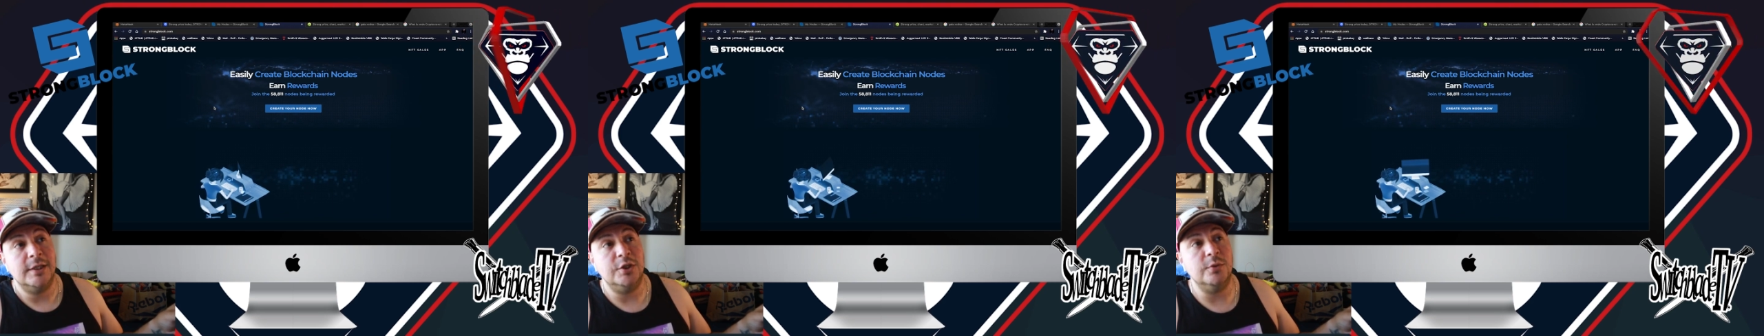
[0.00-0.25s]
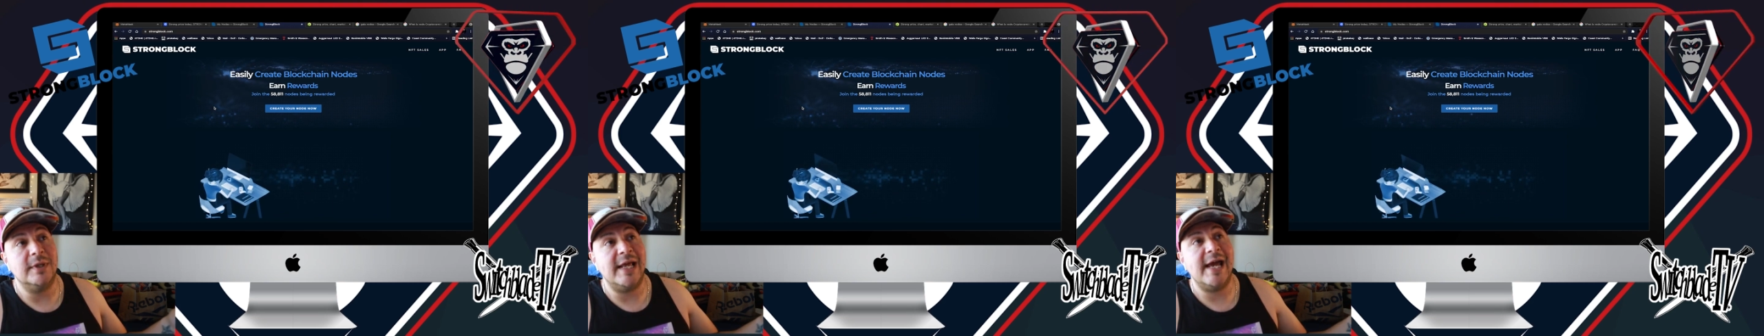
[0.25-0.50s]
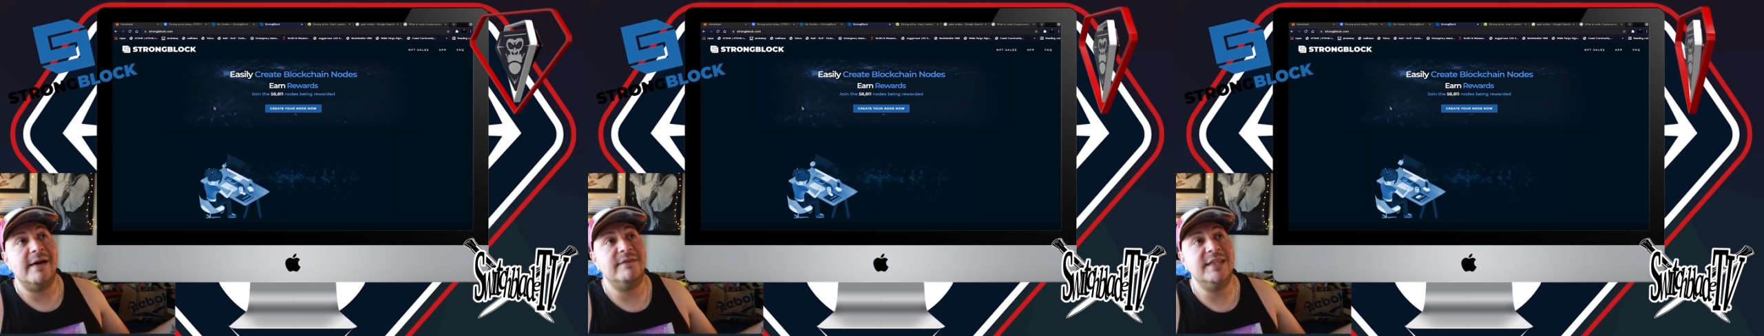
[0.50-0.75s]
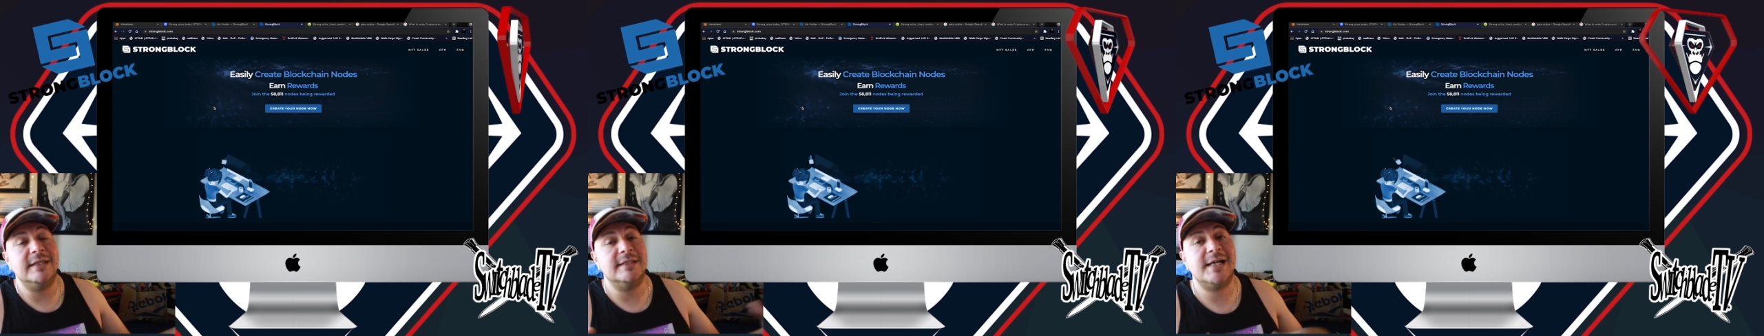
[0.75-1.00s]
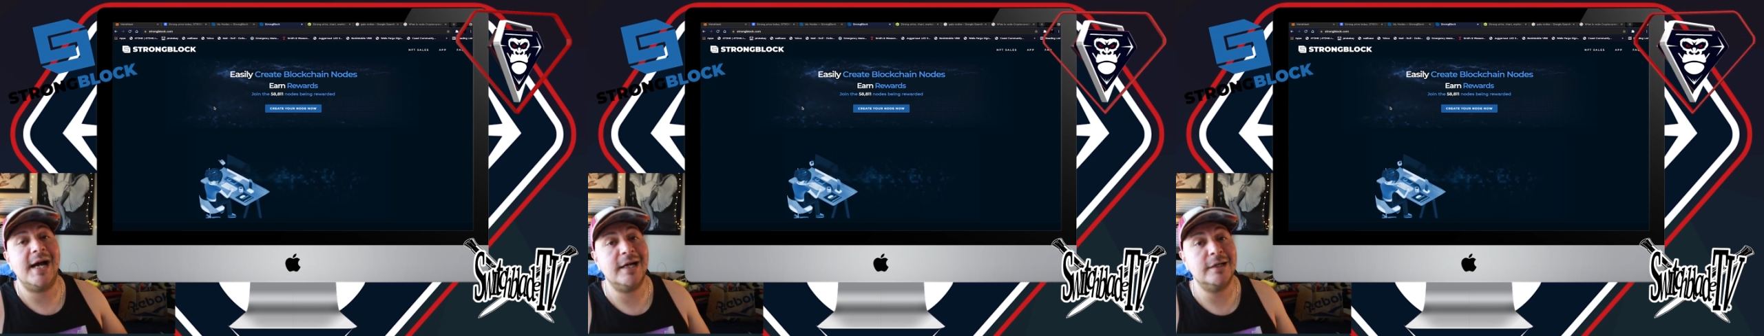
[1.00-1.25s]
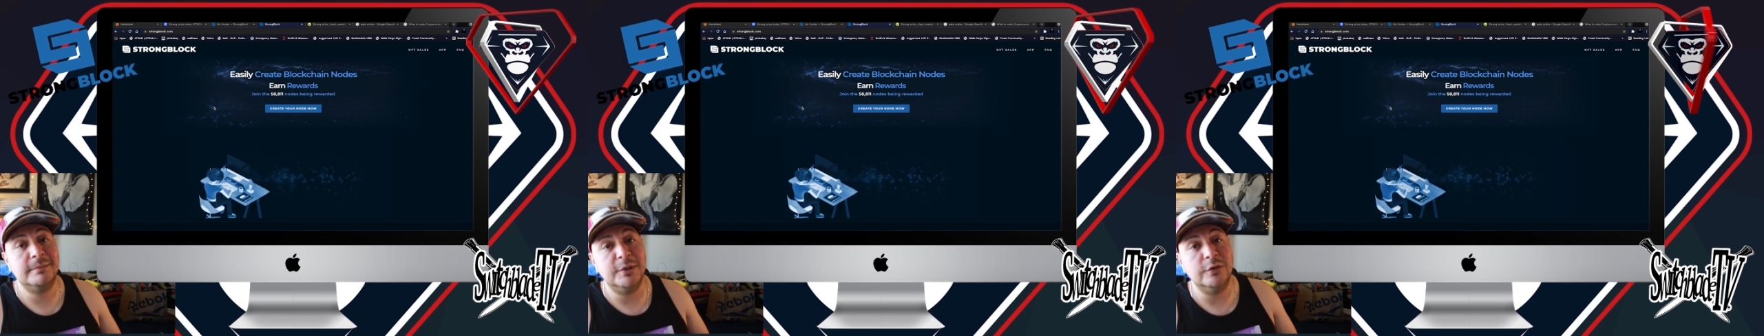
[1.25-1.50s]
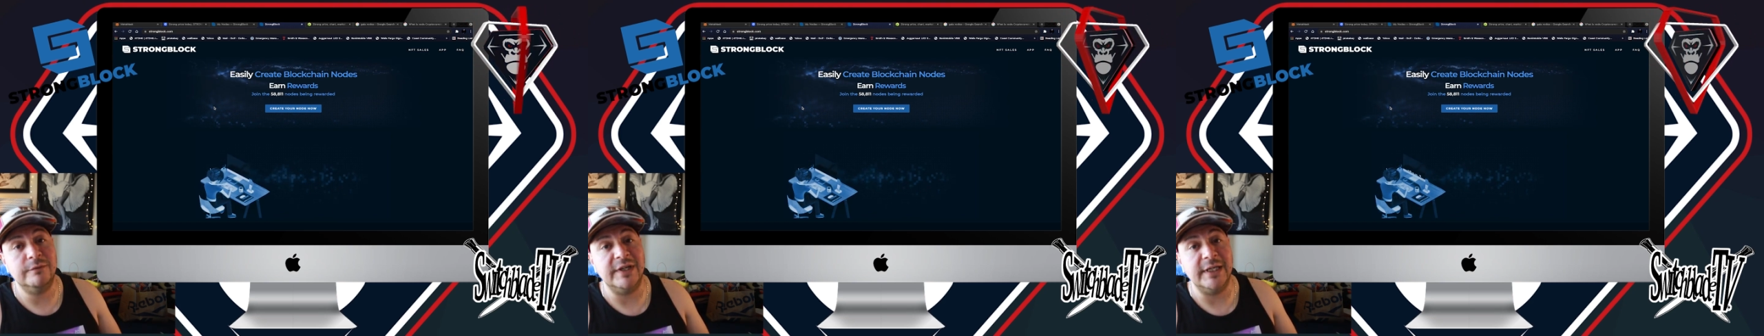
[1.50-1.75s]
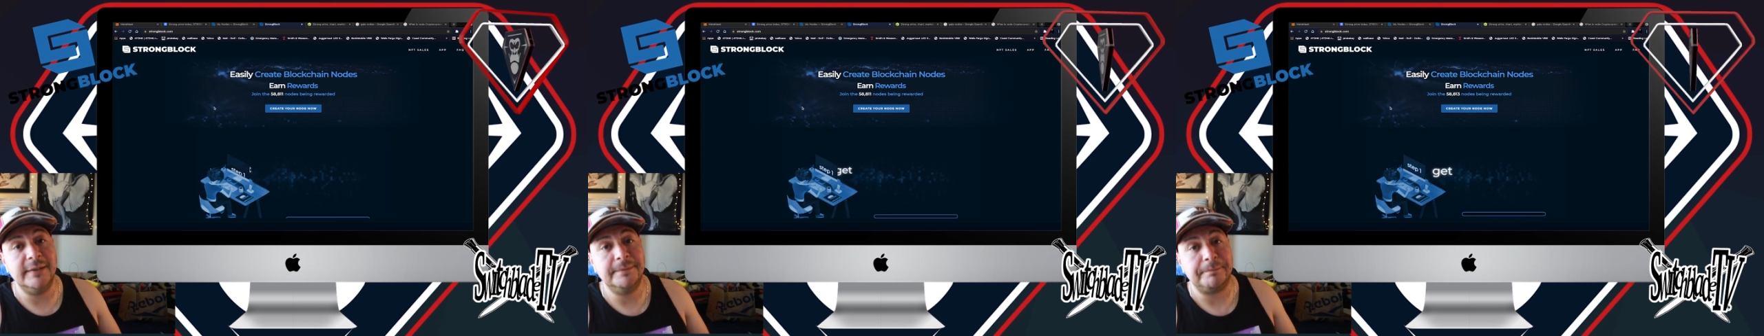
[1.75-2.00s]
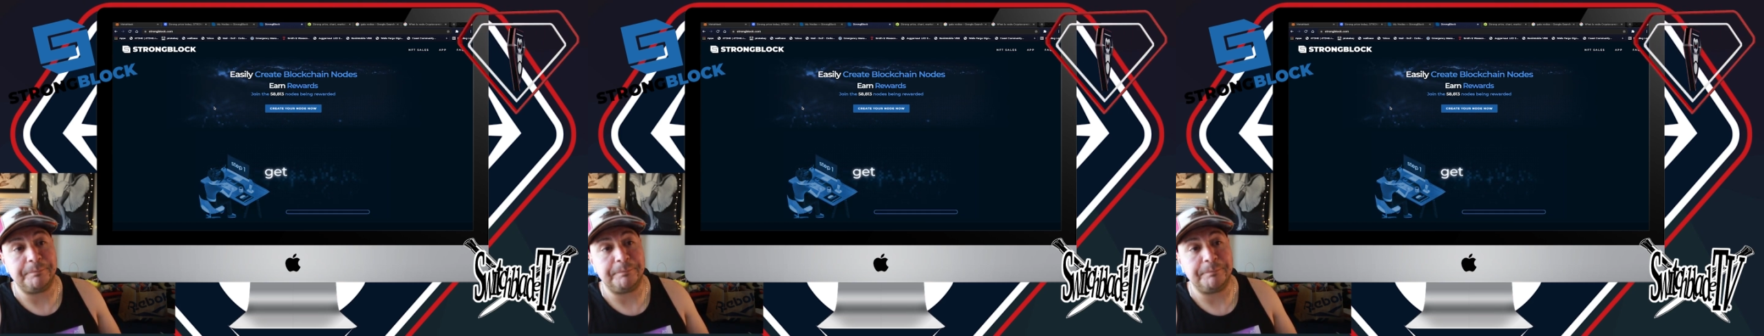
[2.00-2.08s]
you would have the entire movie